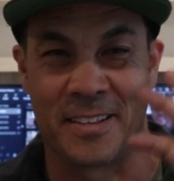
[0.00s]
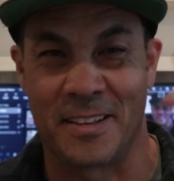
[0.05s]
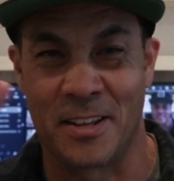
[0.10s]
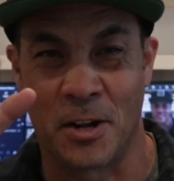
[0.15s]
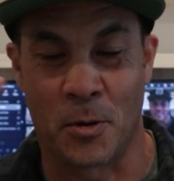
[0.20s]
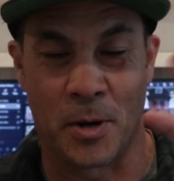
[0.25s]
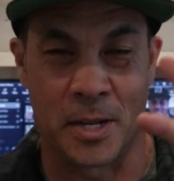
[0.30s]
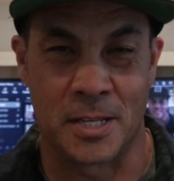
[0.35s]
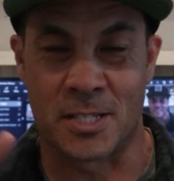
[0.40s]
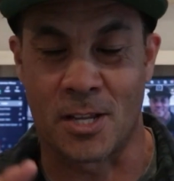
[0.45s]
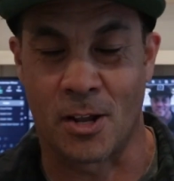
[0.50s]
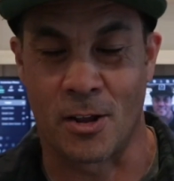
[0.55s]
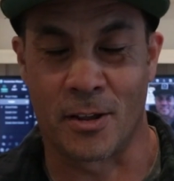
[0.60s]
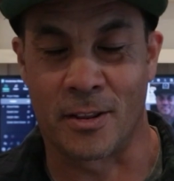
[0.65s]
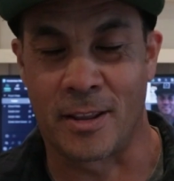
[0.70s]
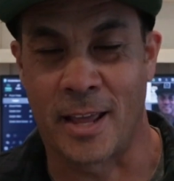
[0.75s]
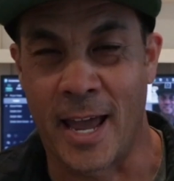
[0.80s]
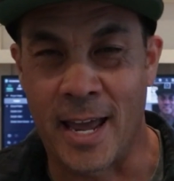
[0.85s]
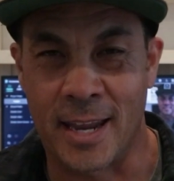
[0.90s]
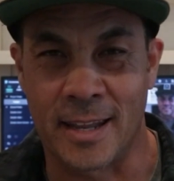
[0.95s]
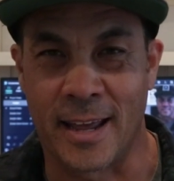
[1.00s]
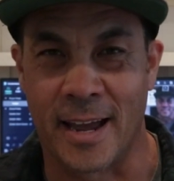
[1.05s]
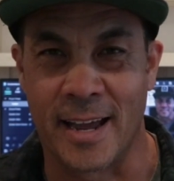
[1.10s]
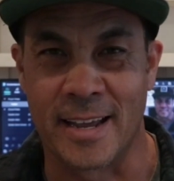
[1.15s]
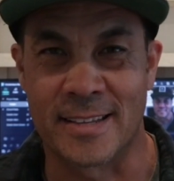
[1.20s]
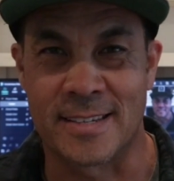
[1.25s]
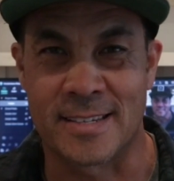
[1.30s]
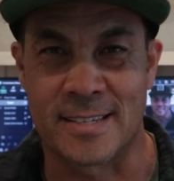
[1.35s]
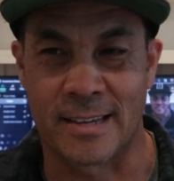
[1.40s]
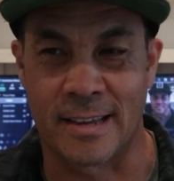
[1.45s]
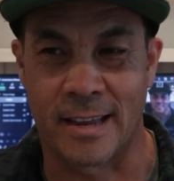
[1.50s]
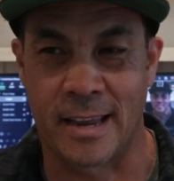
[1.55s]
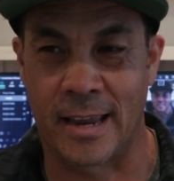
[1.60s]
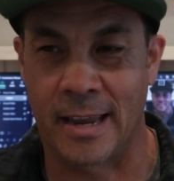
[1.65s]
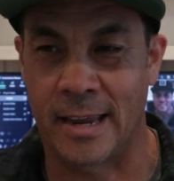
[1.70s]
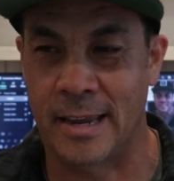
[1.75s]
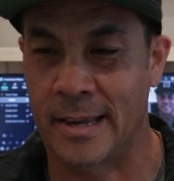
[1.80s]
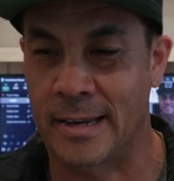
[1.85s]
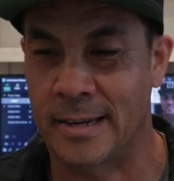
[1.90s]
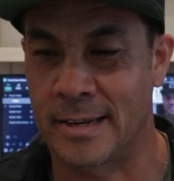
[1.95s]
you know, installing the headlights.
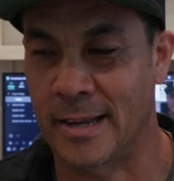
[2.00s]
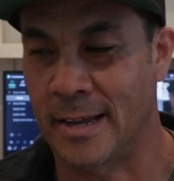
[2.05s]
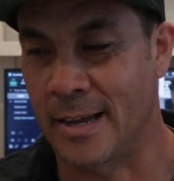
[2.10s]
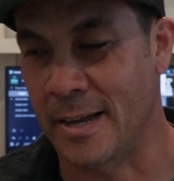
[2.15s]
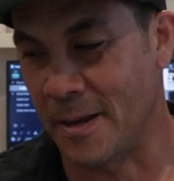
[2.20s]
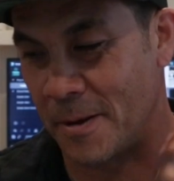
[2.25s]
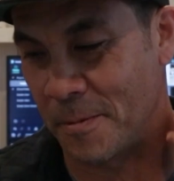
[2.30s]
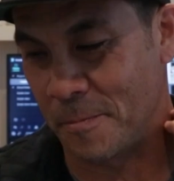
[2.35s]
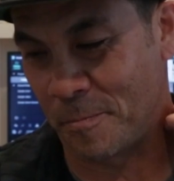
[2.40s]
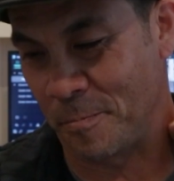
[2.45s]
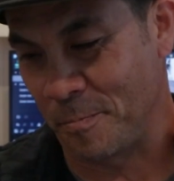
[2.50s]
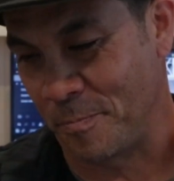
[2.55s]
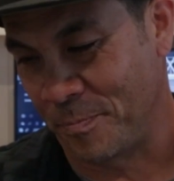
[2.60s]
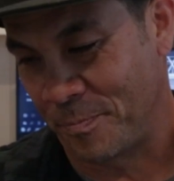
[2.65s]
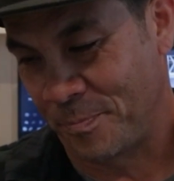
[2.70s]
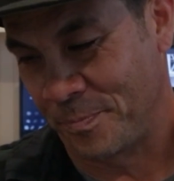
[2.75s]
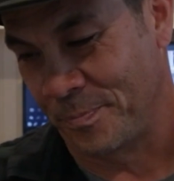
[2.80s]
And